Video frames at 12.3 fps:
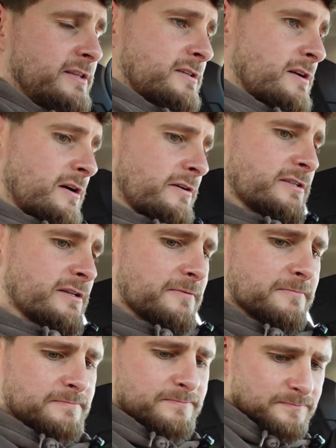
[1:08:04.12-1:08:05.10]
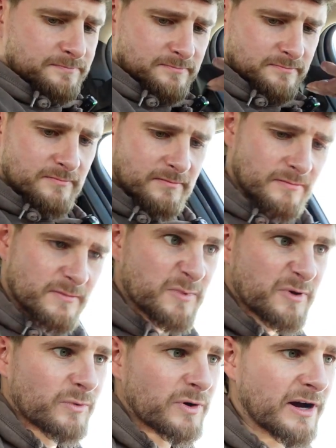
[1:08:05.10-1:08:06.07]
this car, isn't it?
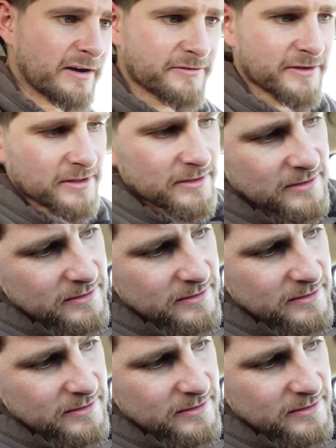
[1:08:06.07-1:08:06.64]
Yeah, we'll have the...